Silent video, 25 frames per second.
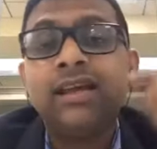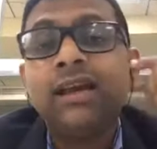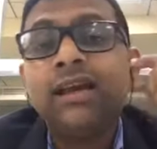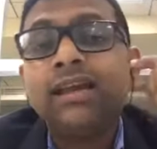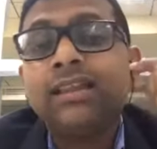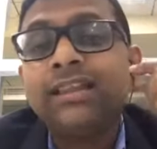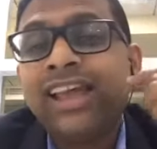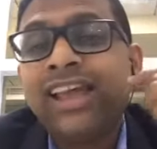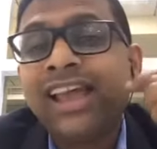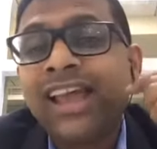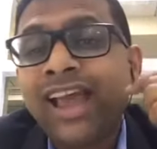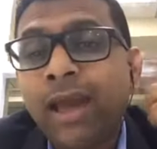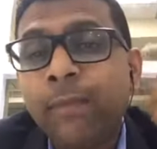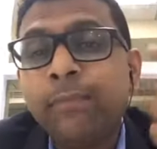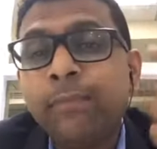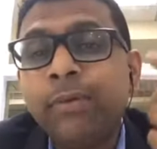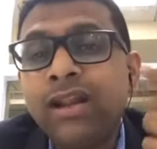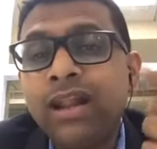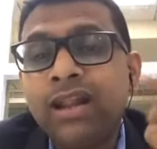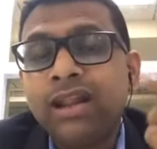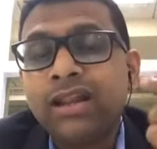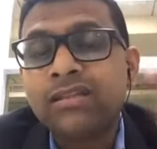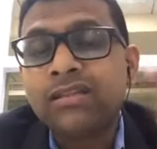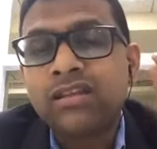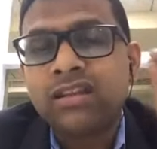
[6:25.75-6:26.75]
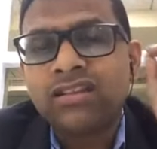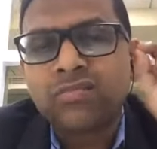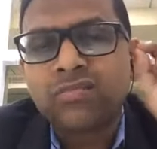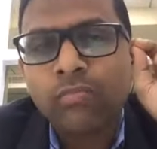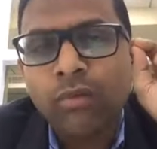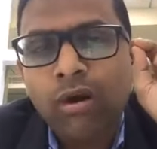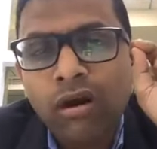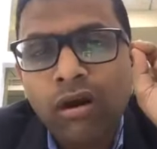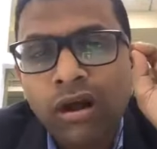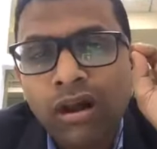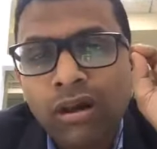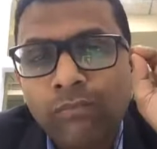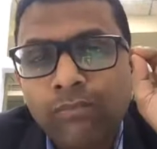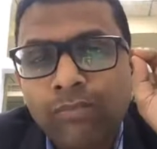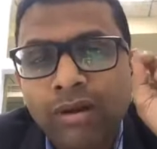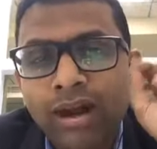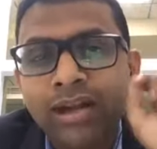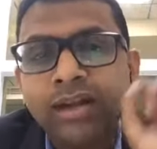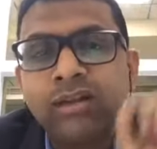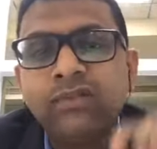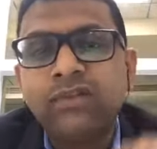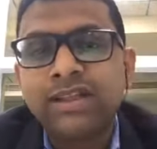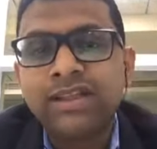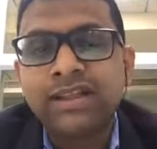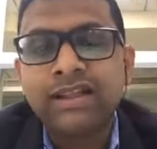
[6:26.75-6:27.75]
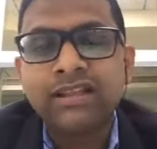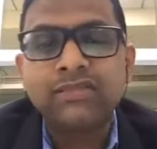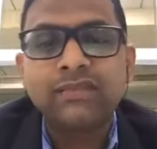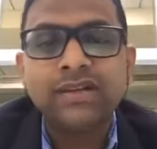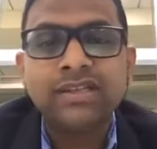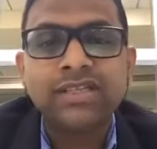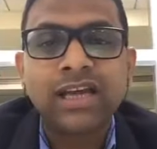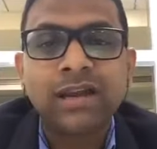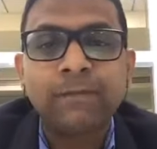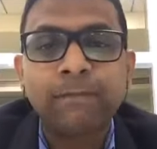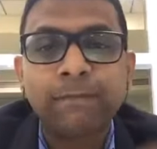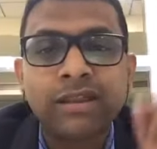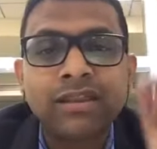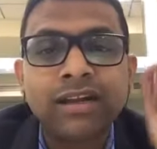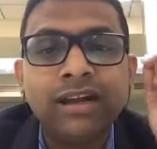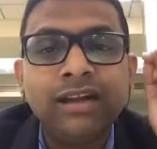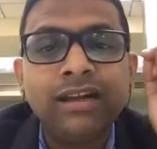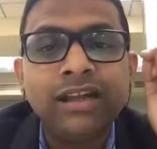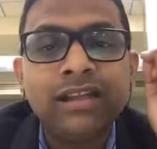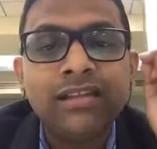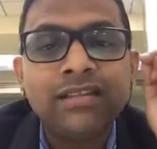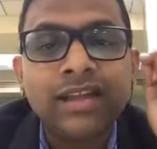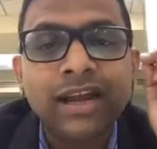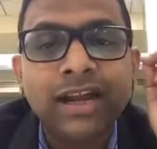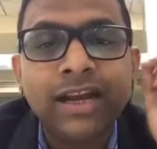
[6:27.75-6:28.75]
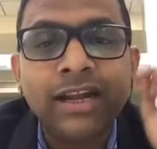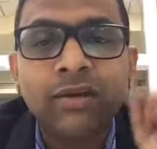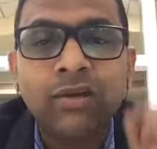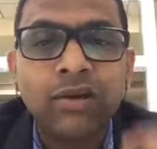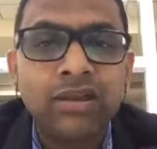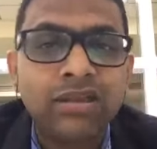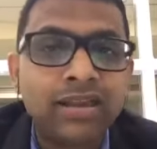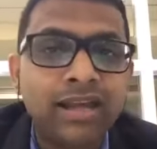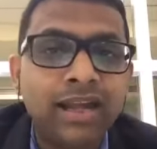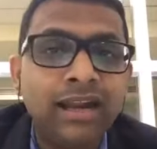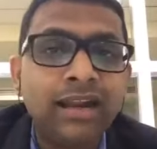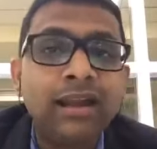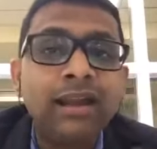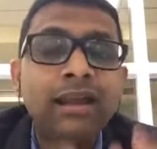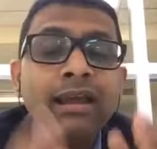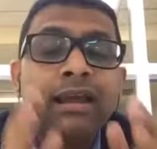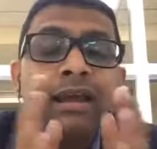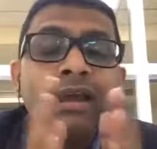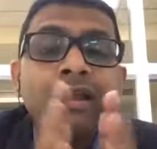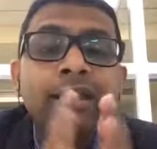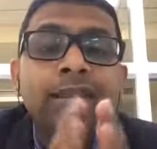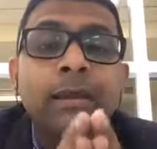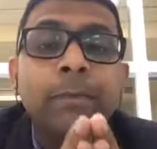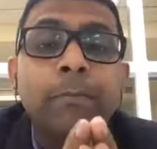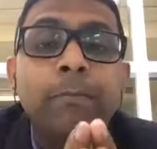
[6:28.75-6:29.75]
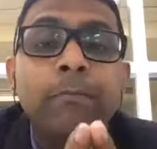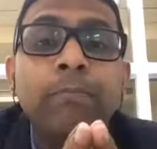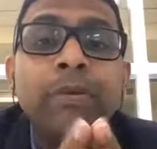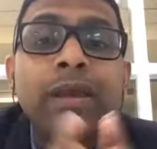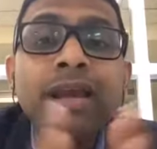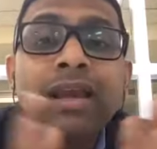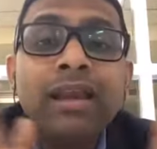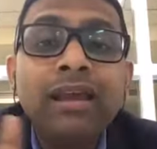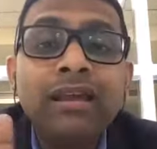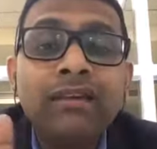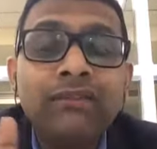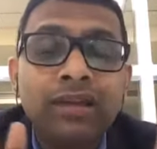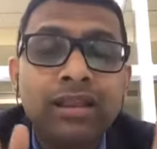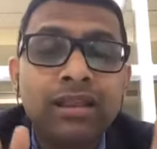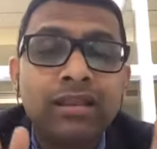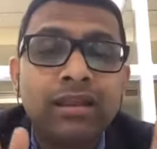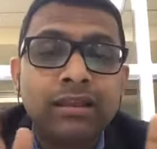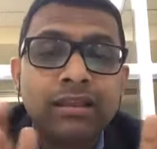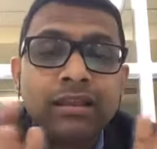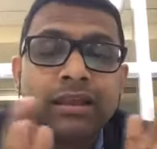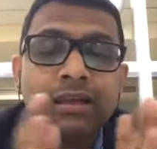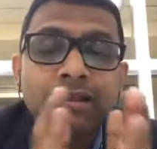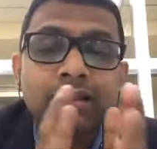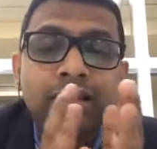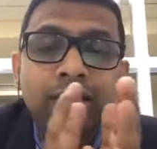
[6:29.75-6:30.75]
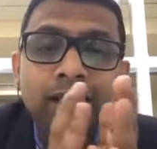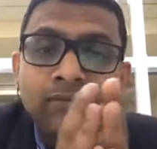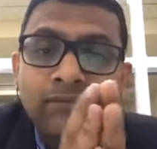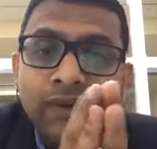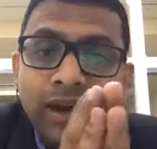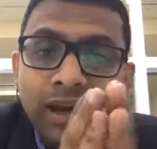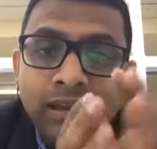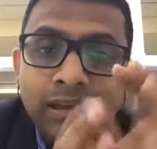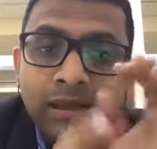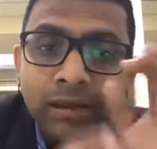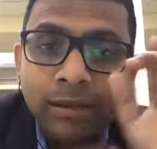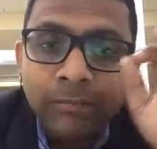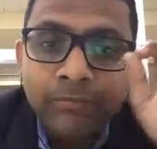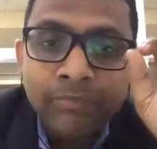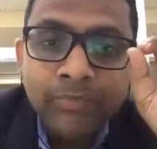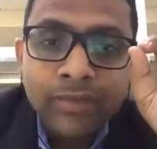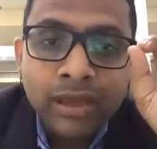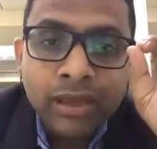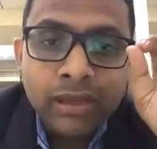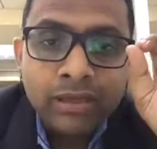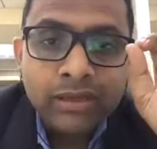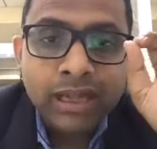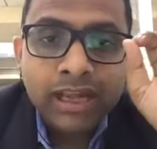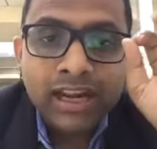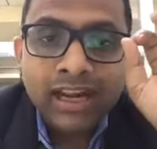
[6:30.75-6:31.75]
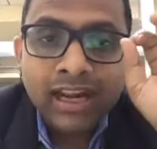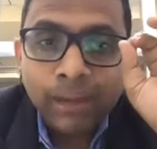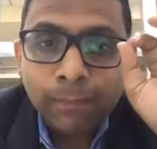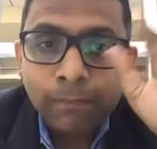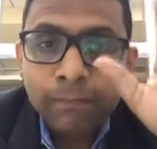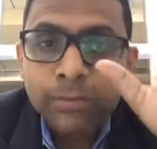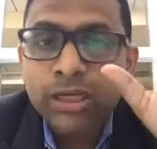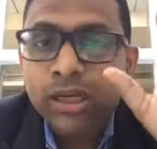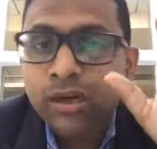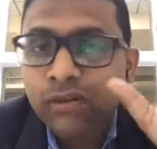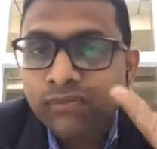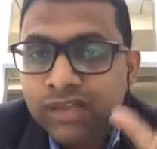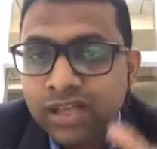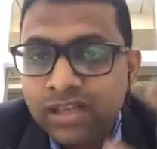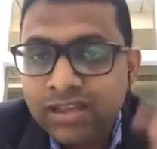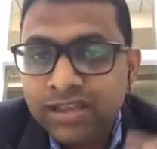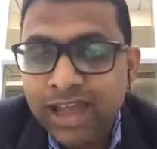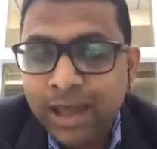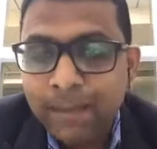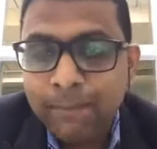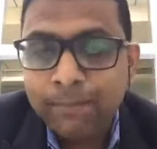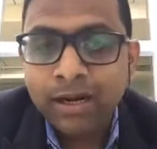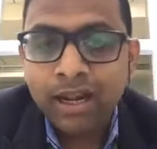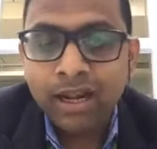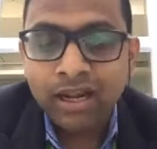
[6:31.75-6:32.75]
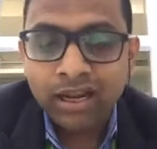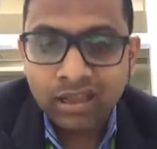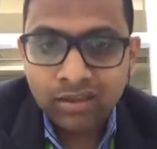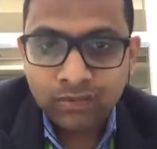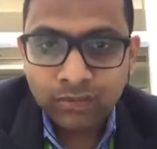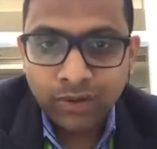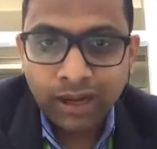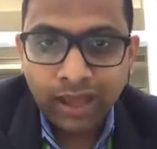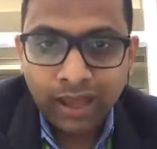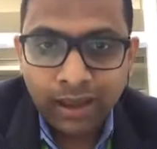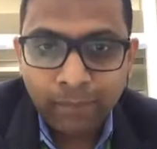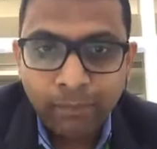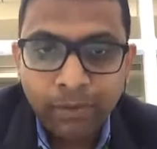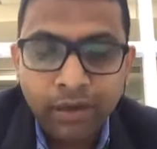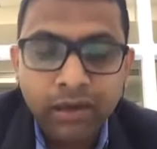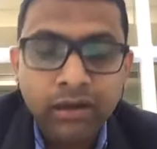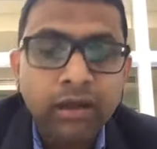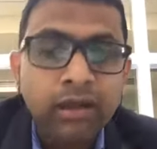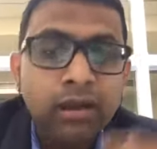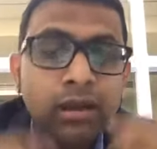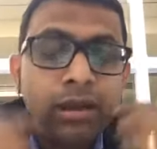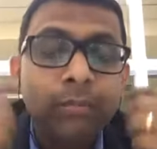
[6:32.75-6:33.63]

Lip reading: The capillaries, the small blood vessels which are present inside your skin, the peeling will, the rupture of these capillaries will happen,